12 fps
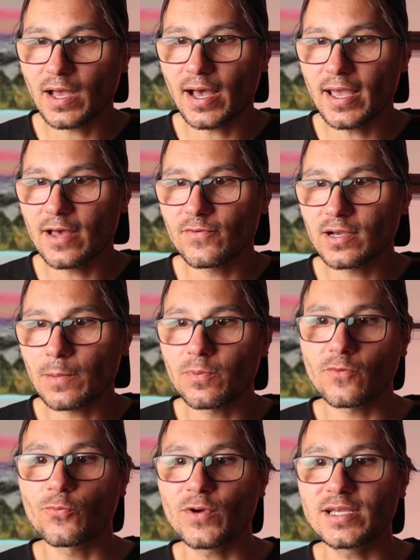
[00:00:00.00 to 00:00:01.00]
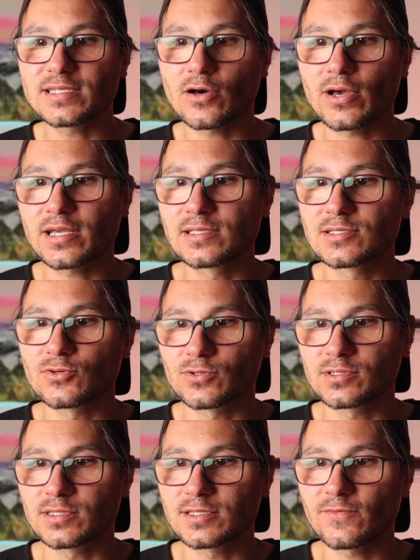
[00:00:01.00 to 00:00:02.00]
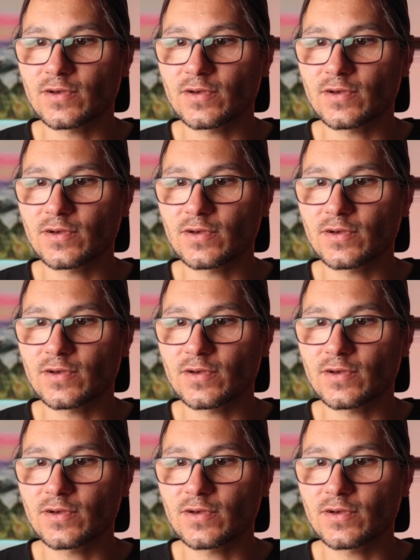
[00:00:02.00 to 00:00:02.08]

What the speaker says: I have a couple of ways how I can sort this.